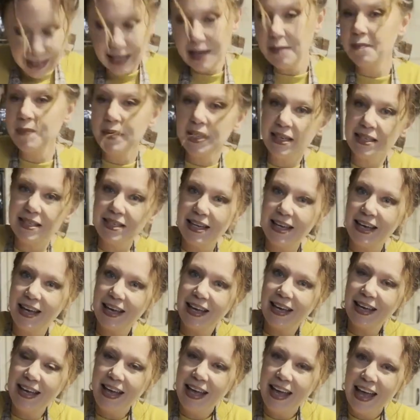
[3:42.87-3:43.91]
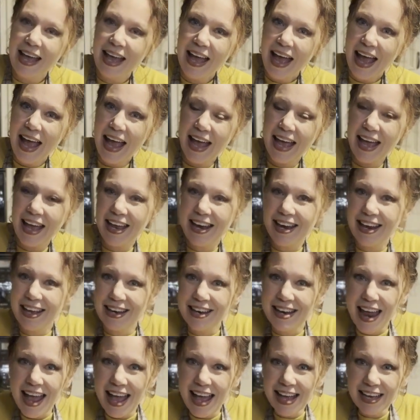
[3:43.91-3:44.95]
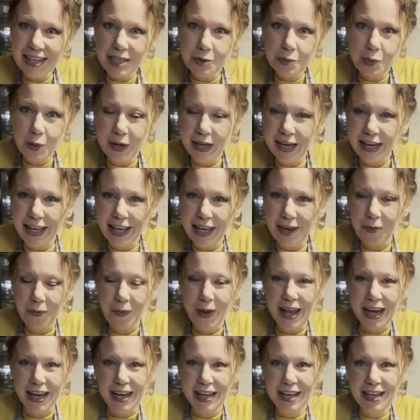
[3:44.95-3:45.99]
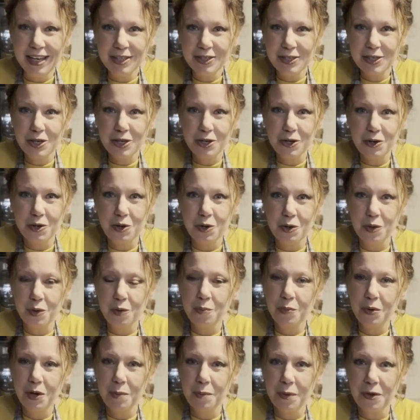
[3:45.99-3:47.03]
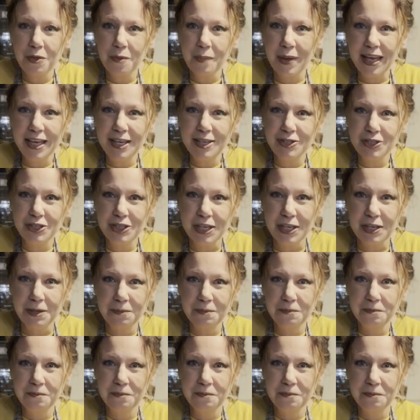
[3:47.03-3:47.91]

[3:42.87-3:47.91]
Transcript: keep mixing, and next we're going to get ready to put them on the baking sheet.